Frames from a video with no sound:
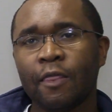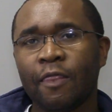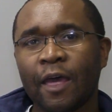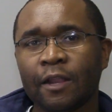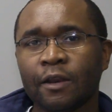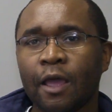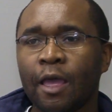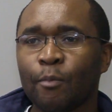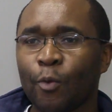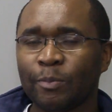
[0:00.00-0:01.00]
than
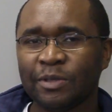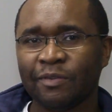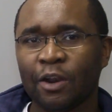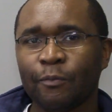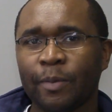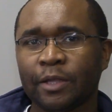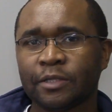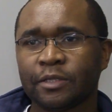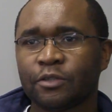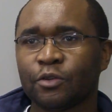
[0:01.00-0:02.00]
web
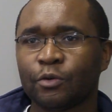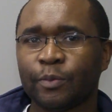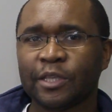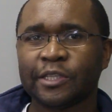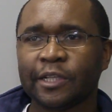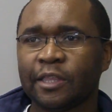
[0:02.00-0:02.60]
development. So basically